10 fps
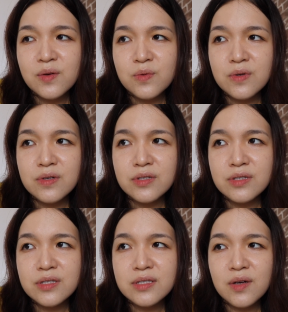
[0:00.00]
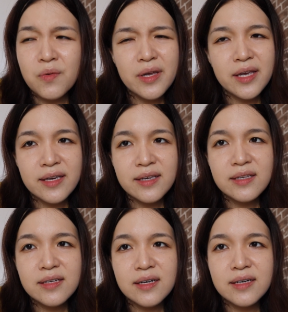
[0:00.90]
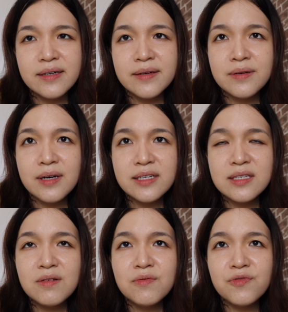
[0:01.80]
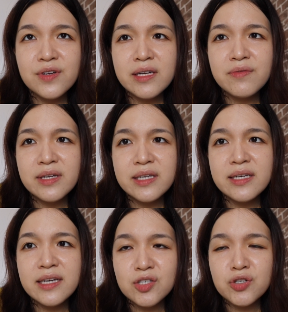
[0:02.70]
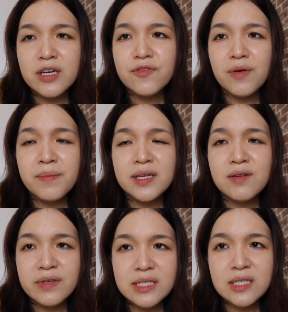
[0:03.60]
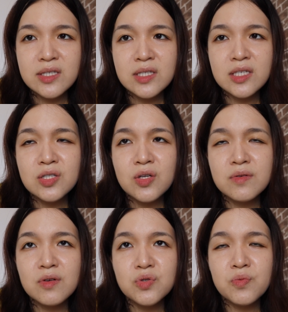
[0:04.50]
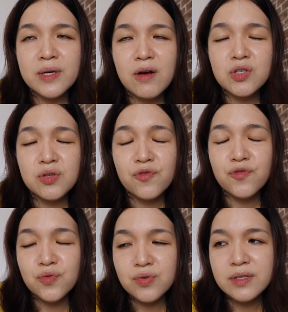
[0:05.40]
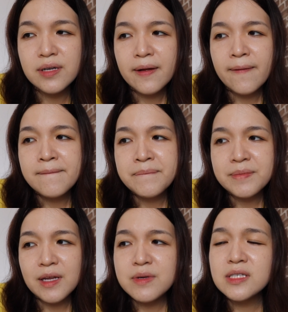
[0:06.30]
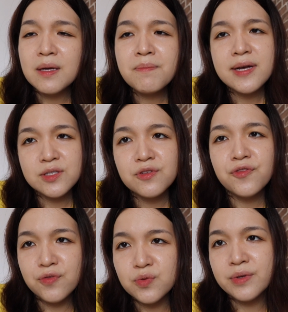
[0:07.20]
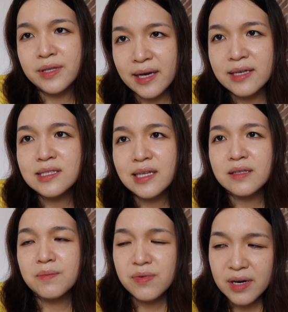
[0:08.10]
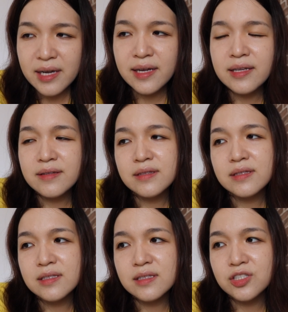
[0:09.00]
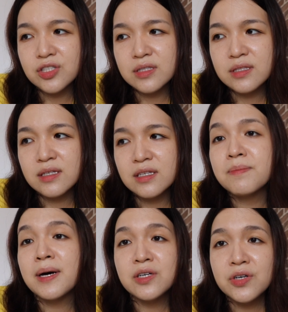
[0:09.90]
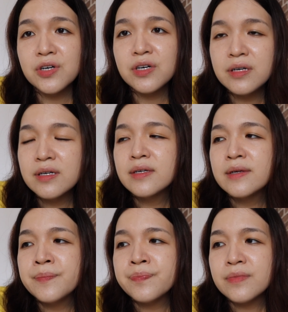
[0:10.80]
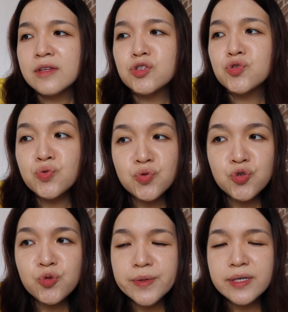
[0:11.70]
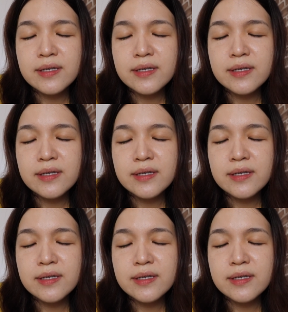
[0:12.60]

was okay. I didn't really enjoy it for many reasons. It's not also because of the food. I mean, some parts of the food were nice, like the bread, the butter, the soup,